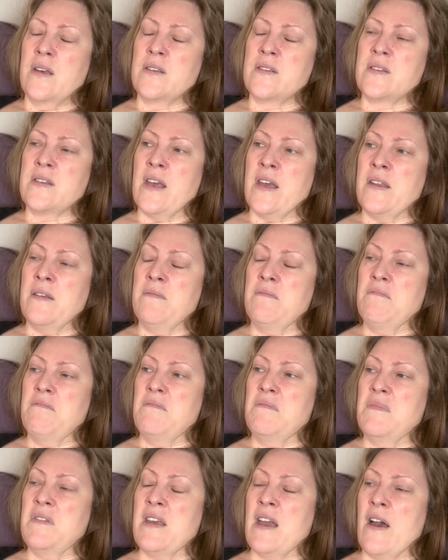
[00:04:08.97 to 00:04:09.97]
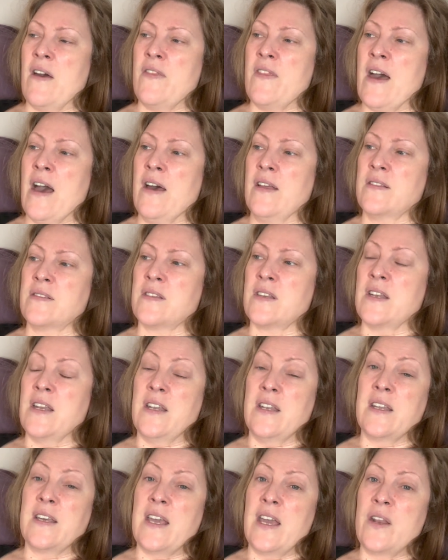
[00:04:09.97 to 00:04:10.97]
said. Yeah, that's an
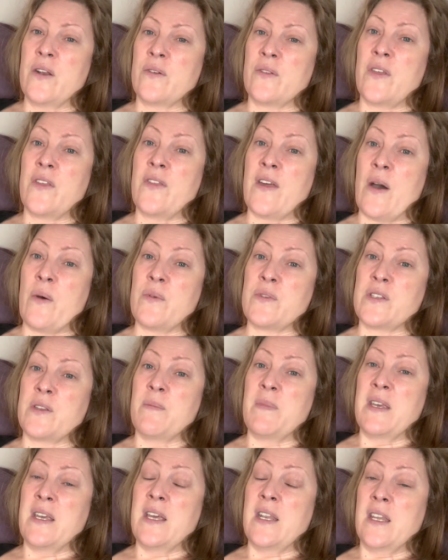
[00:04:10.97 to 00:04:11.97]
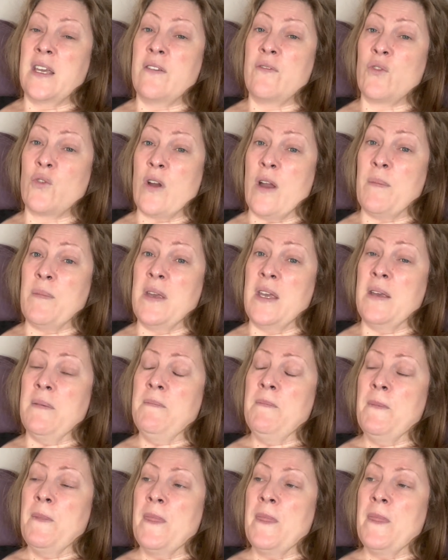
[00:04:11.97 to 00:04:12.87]
indicator that that was the beginning of your ME,